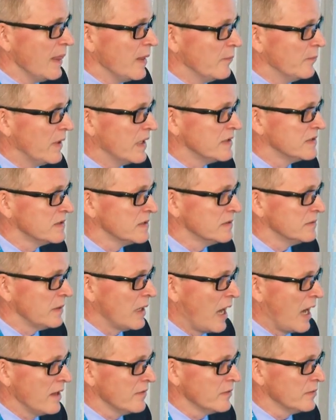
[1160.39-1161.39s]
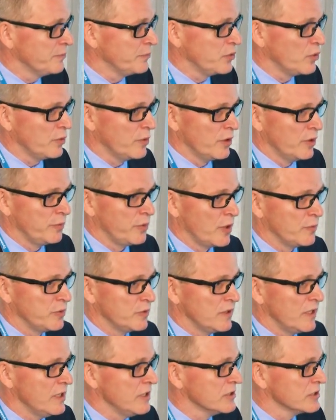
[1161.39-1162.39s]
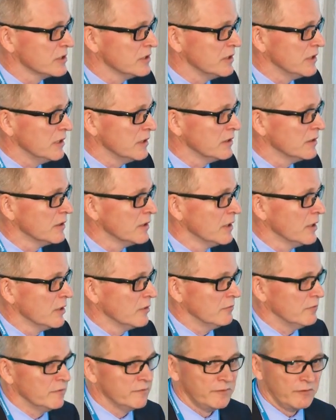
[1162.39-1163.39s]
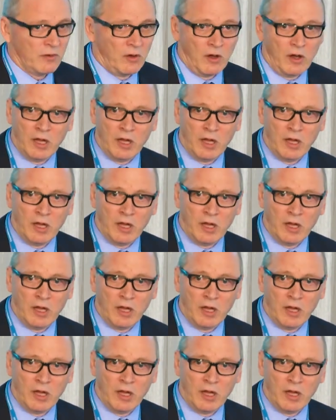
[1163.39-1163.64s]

But the other population here with